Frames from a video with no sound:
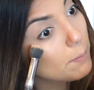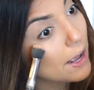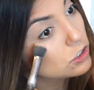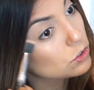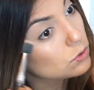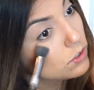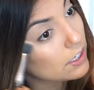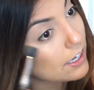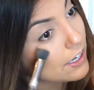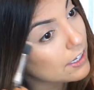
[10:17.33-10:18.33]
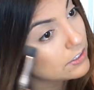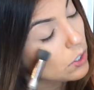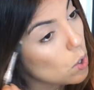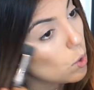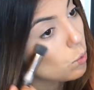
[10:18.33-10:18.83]
magical, and
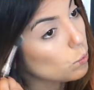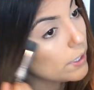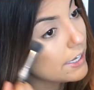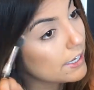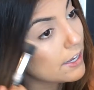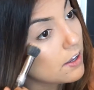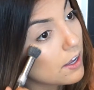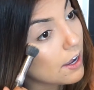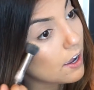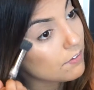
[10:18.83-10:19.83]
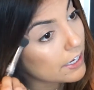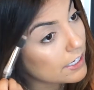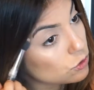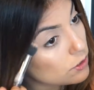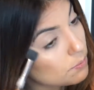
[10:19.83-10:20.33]
we have
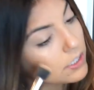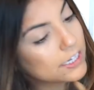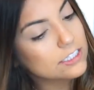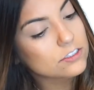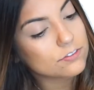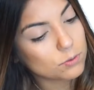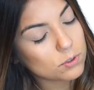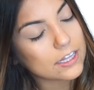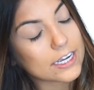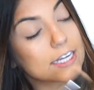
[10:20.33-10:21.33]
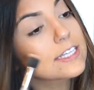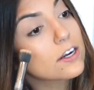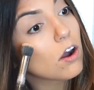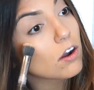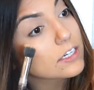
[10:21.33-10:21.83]
a trip planned for, like I
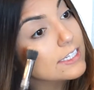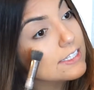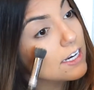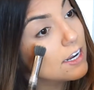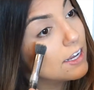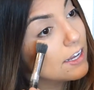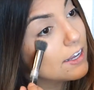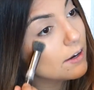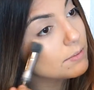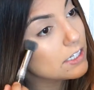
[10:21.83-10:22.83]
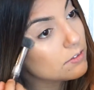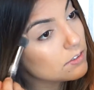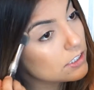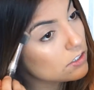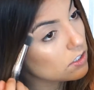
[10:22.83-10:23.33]
said, August, and I'm getting
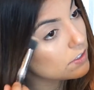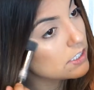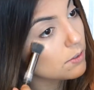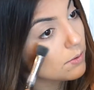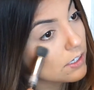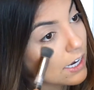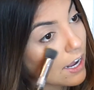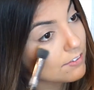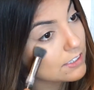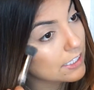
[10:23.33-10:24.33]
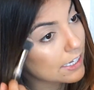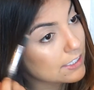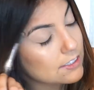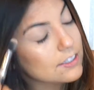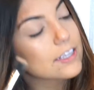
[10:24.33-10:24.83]
really nervous that we're gonna have to
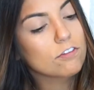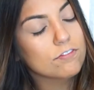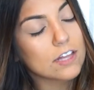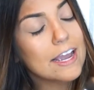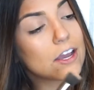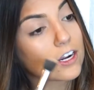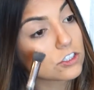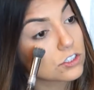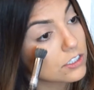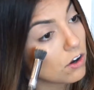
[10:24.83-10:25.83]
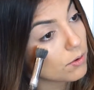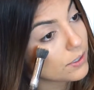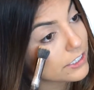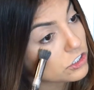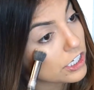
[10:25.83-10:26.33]
cancel it. Our flight actually
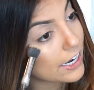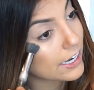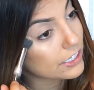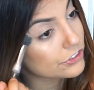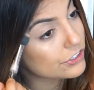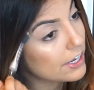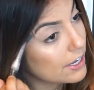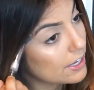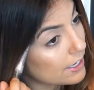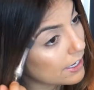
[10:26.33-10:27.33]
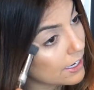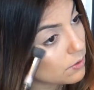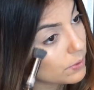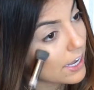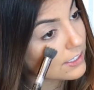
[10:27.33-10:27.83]
already changed
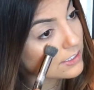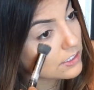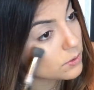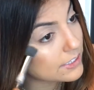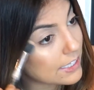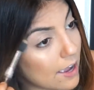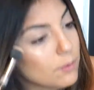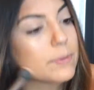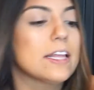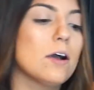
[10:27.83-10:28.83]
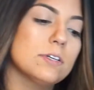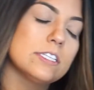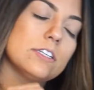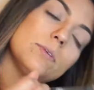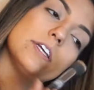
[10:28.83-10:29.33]
and we had to deal with that, but that
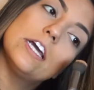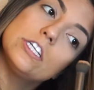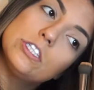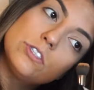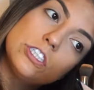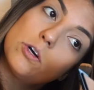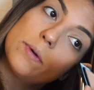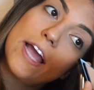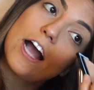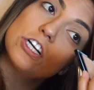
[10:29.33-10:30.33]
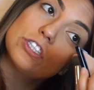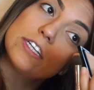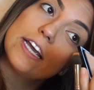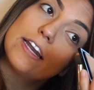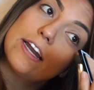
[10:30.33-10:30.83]
wasn't really a huge deal. We
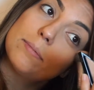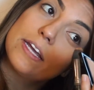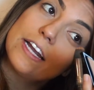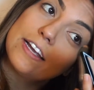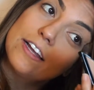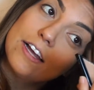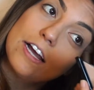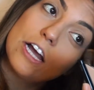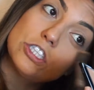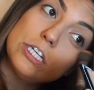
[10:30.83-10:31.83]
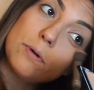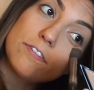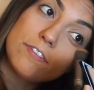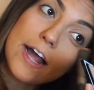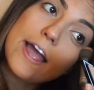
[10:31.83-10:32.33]
actually ended up getting a
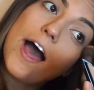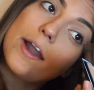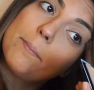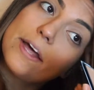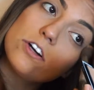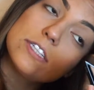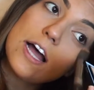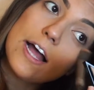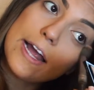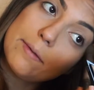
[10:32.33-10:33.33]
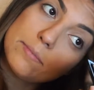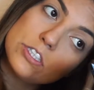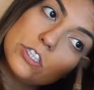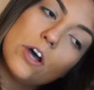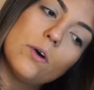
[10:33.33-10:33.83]
cheaper flight at a better time,
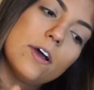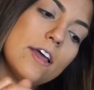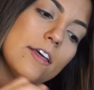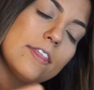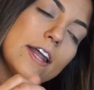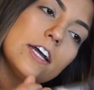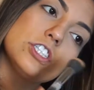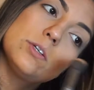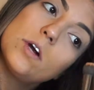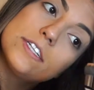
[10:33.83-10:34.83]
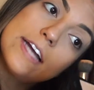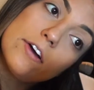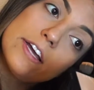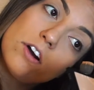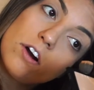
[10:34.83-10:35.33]
so that actually worked
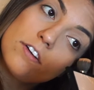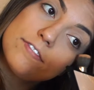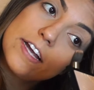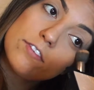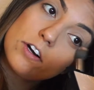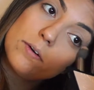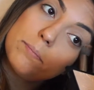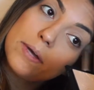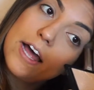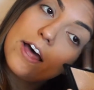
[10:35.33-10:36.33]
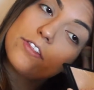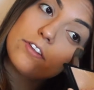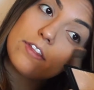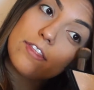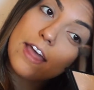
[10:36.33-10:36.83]
out in our favor. But
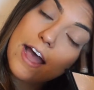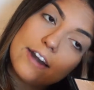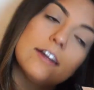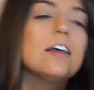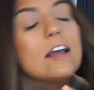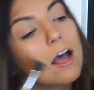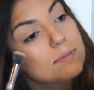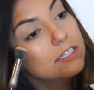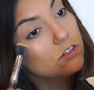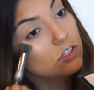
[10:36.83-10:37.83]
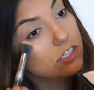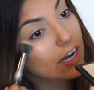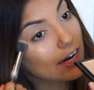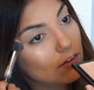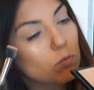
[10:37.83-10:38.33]
other than that, I'm still just
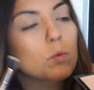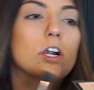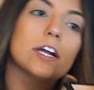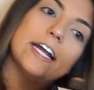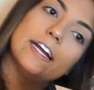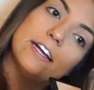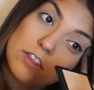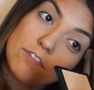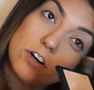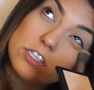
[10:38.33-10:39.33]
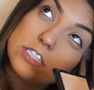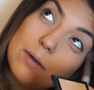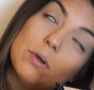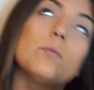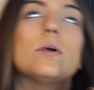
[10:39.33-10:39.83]
kind of worried. The first
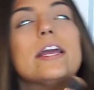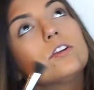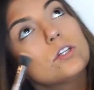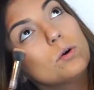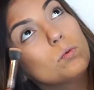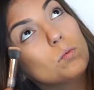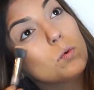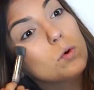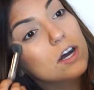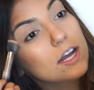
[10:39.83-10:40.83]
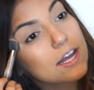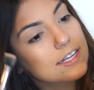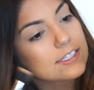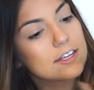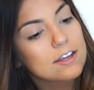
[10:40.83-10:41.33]
time we went
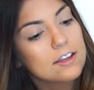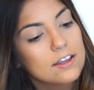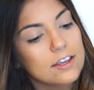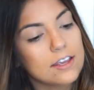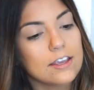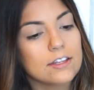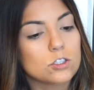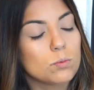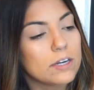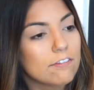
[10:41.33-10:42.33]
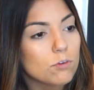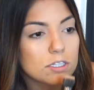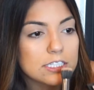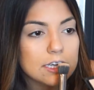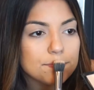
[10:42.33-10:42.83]
was in
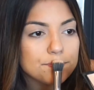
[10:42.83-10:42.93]
2014,